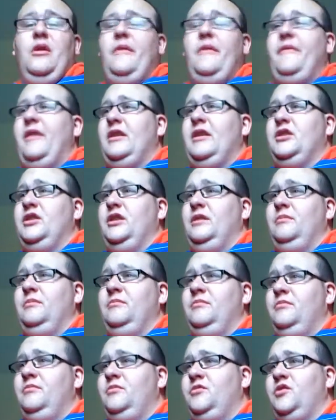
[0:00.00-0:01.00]
I've actually
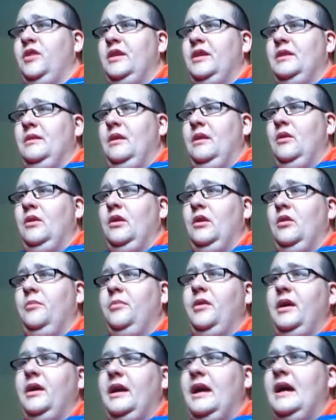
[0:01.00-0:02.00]
tried to look it up
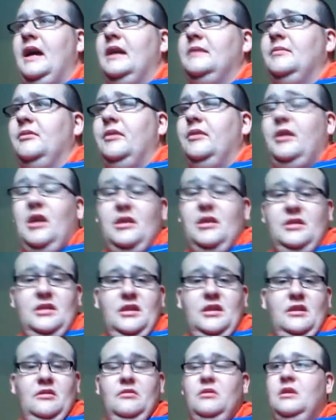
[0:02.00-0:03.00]
but I can't but it got
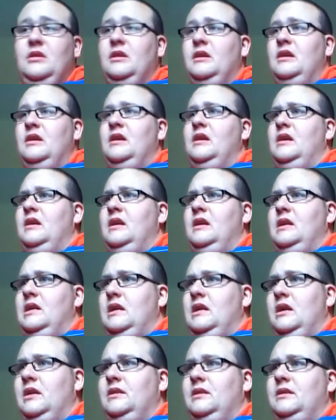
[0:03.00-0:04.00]
two.
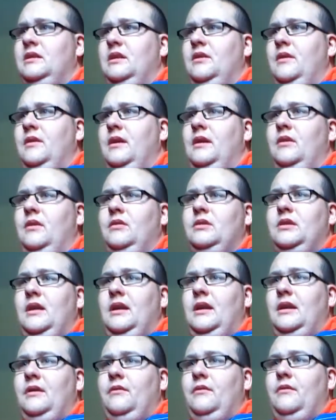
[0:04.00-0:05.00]
It got two. Uh, it looks
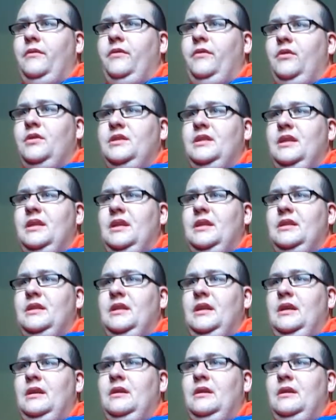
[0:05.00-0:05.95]
like a reverse DT.